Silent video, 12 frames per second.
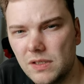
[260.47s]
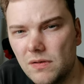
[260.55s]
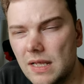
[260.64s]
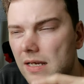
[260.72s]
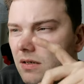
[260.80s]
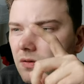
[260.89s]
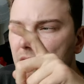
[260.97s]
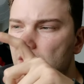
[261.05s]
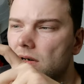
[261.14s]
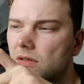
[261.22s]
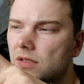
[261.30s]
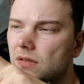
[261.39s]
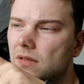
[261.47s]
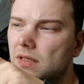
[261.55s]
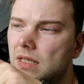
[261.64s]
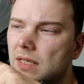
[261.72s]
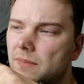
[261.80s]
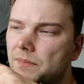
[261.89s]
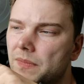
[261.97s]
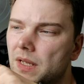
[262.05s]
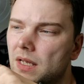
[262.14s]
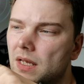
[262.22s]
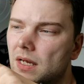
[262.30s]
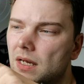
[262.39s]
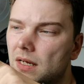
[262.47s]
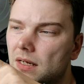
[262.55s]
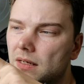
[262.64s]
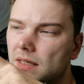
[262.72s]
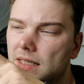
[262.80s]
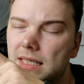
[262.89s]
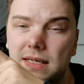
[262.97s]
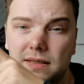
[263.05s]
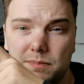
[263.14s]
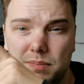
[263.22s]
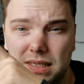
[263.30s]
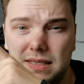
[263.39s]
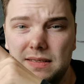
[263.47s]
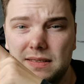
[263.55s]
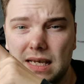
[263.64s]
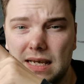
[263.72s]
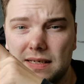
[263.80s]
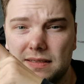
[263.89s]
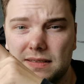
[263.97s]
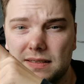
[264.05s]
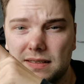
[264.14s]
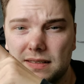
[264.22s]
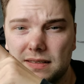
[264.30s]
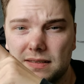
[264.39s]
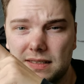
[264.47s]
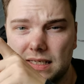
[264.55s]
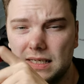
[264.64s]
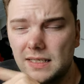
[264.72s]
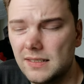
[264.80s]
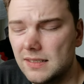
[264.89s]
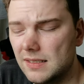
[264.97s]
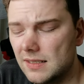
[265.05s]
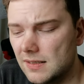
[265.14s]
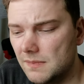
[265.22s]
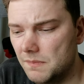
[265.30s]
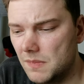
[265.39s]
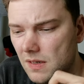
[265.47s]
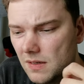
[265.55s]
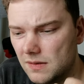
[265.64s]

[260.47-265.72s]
So they are using also the uh, earpiece as a second um,